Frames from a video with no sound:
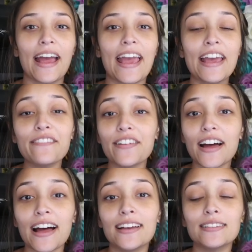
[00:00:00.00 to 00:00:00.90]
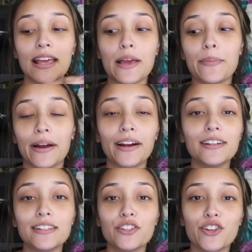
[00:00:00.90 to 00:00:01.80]
Ava has a
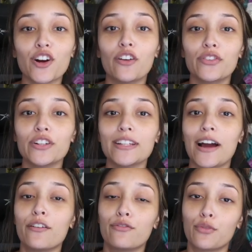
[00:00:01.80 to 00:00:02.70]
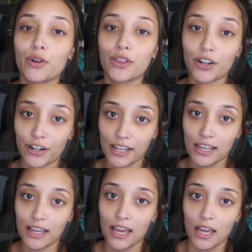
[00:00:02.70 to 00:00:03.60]
parent-teacher conference at 4:30,